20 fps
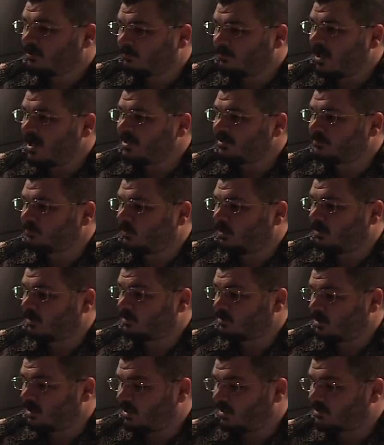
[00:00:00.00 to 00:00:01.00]
Right.
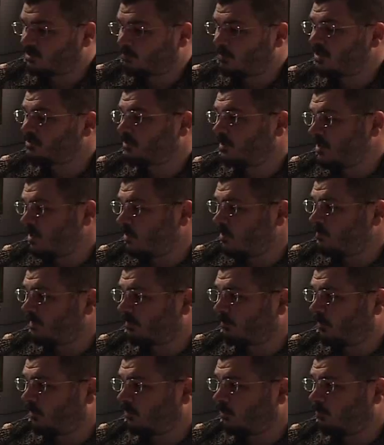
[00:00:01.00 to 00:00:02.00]
Well, especially here at
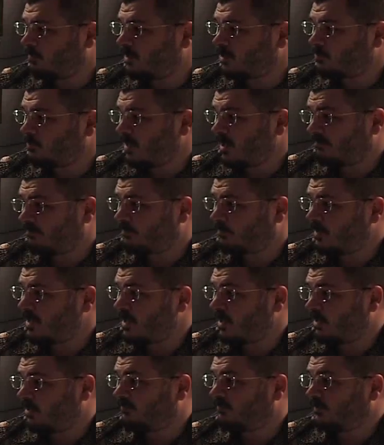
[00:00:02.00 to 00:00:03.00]
McMurdo, because we have 3
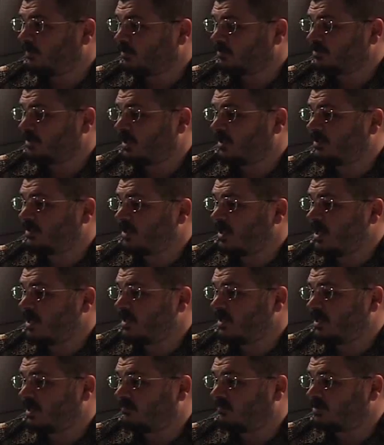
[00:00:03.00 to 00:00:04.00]
airfields at
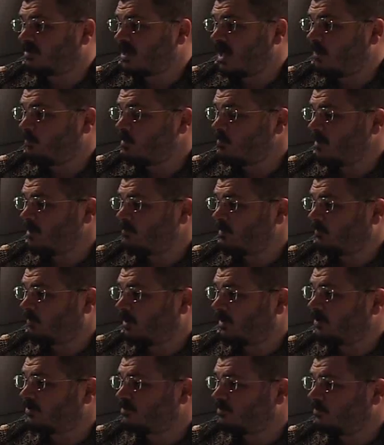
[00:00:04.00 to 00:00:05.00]
any given time, we may be
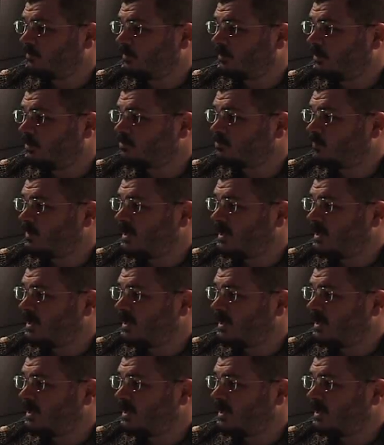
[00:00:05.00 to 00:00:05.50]
running 2 of those.